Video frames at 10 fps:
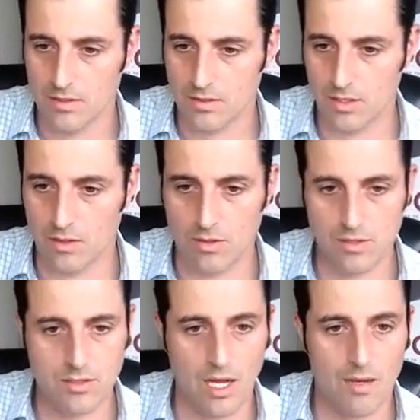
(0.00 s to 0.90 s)
so
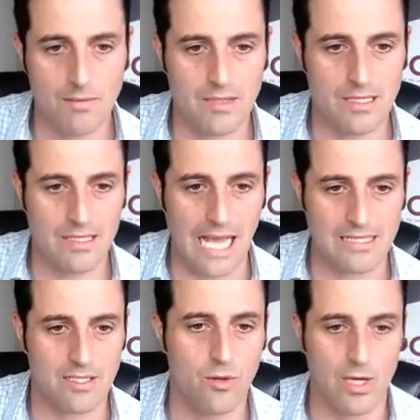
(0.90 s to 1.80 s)
Tom
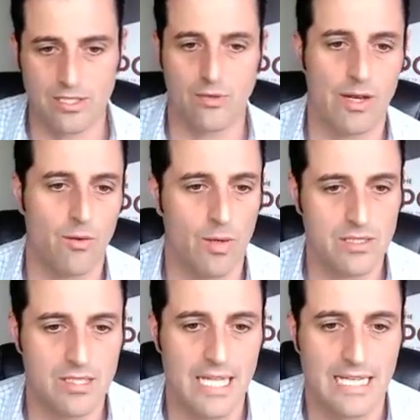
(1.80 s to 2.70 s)
asked a question, Greg,
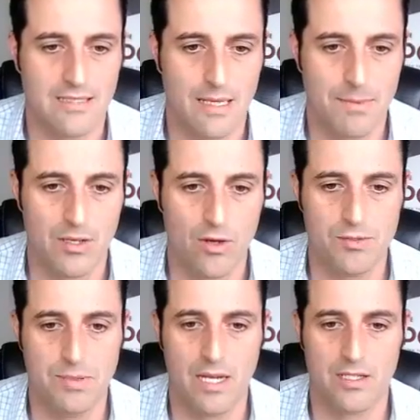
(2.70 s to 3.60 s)
what's the next step that
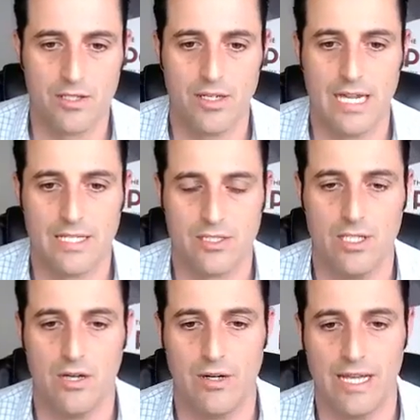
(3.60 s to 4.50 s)
goes beyond current
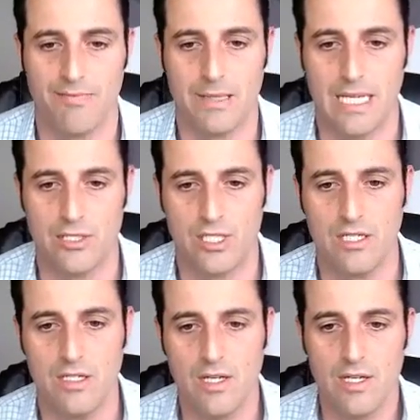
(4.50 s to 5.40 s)
SEO and
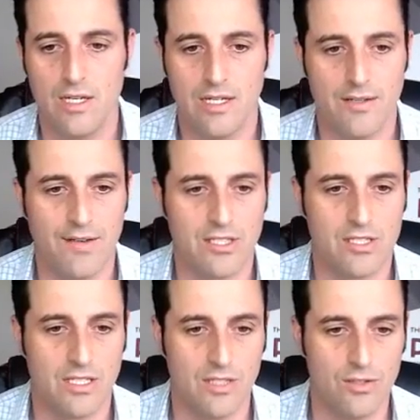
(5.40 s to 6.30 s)
FB&IG?
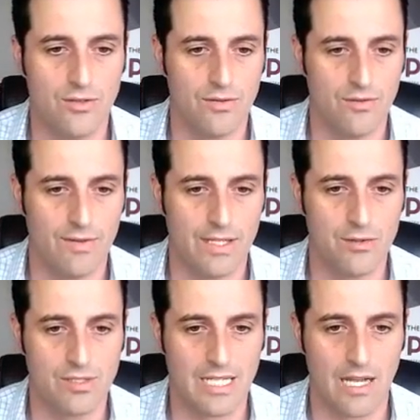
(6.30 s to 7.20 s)
Innovation in a new
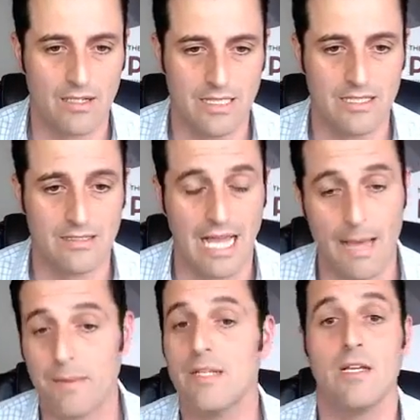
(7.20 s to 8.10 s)
venue style needs to
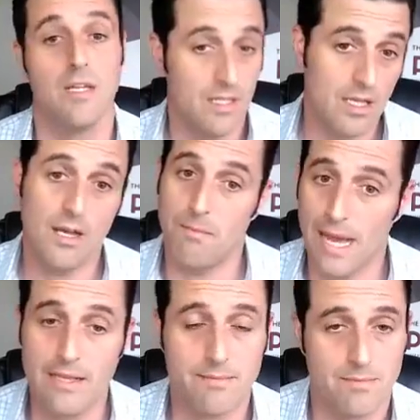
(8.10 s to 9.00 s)
happen. It
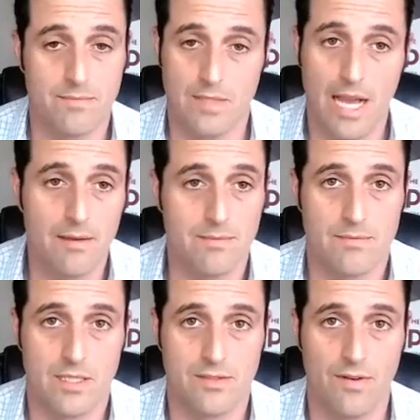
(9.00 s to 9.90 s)
might. Yeah,
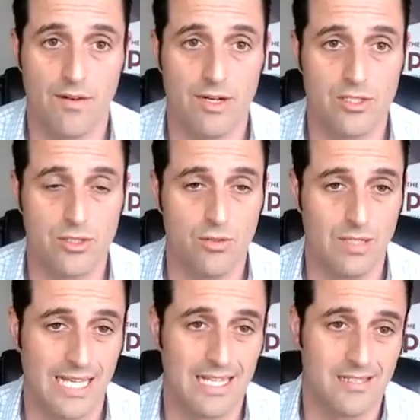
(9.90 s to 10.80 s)
that's very, very true.
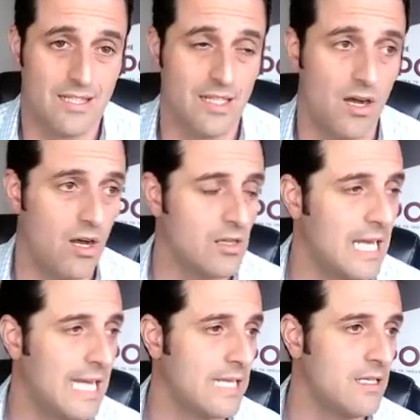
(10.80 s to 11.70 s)
Like I said, the
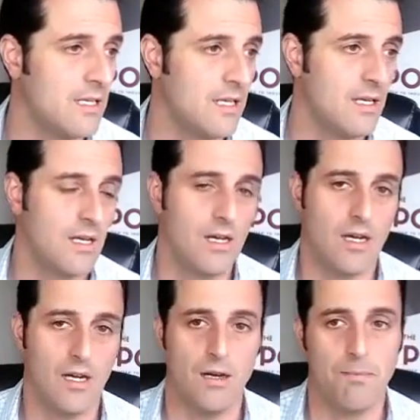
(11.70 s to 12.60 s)
online
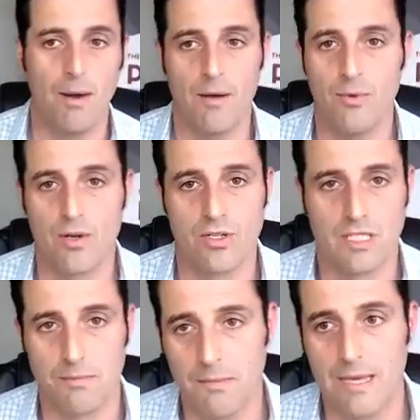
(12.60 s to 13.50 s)
pawnbrokers
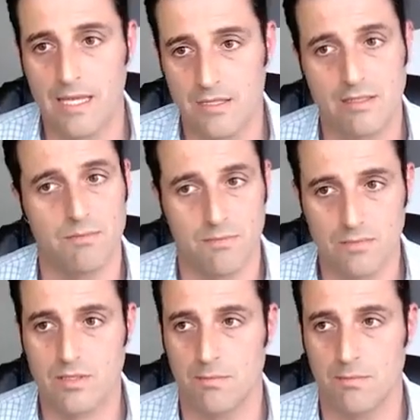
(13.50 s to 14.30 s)
are going to be making some